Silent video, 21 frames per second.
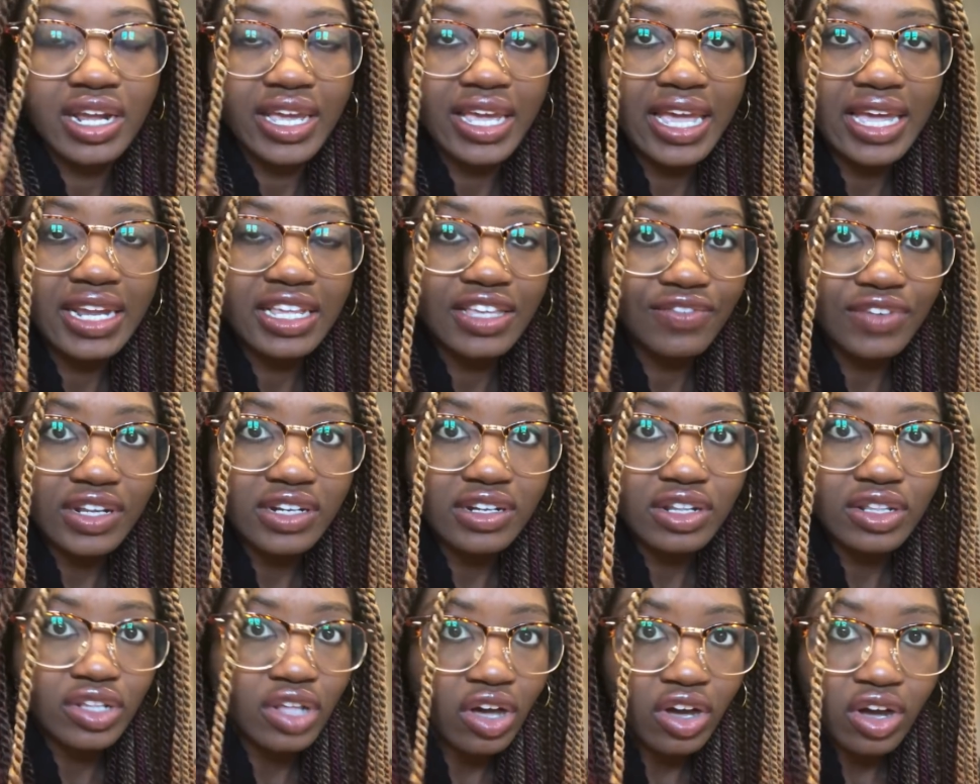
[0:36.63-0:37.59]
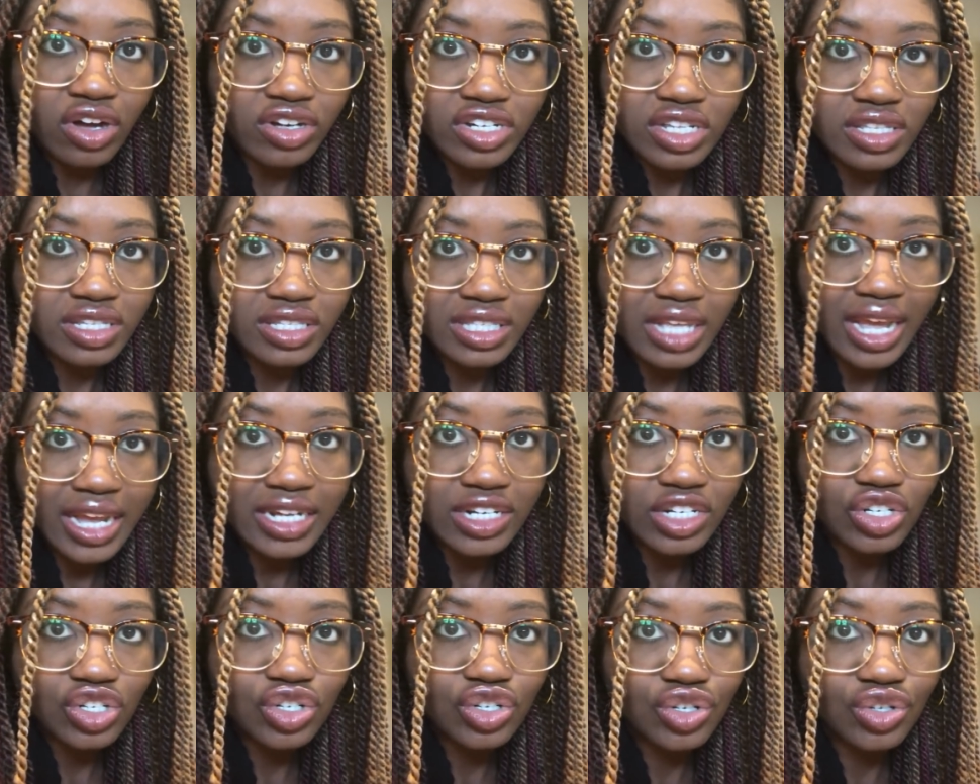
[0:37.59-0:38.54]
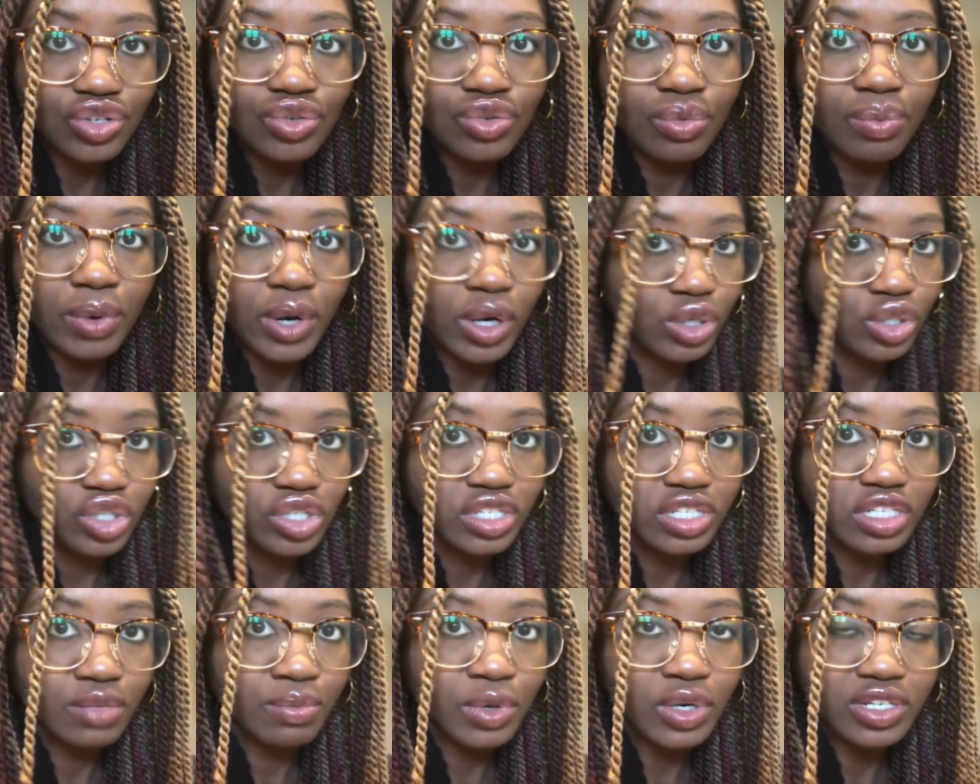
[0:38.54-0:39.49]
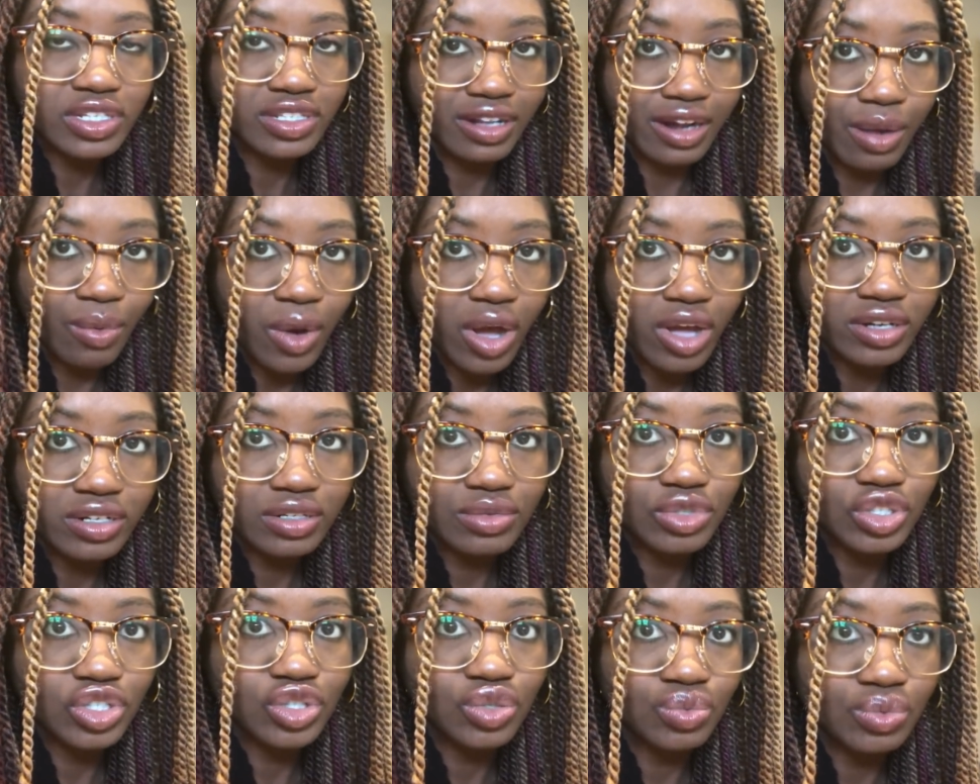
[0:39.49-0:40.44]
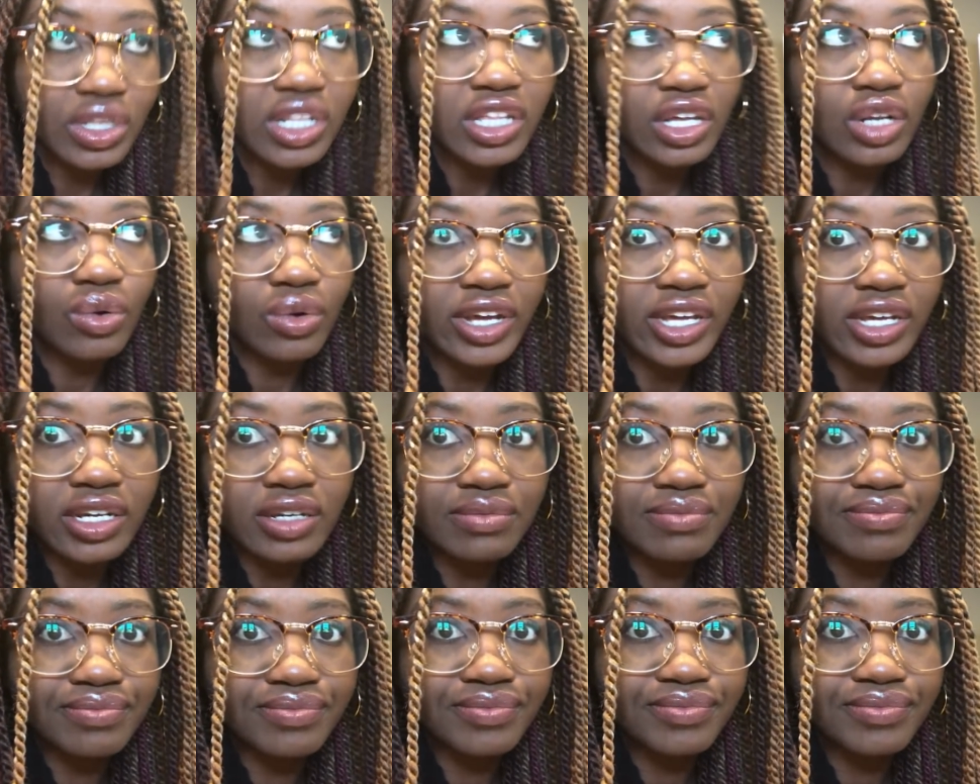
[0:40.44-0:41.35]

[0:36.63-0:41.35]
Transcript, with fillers: and I can't even log on to the site to purchase the books that I want, which is really annoying.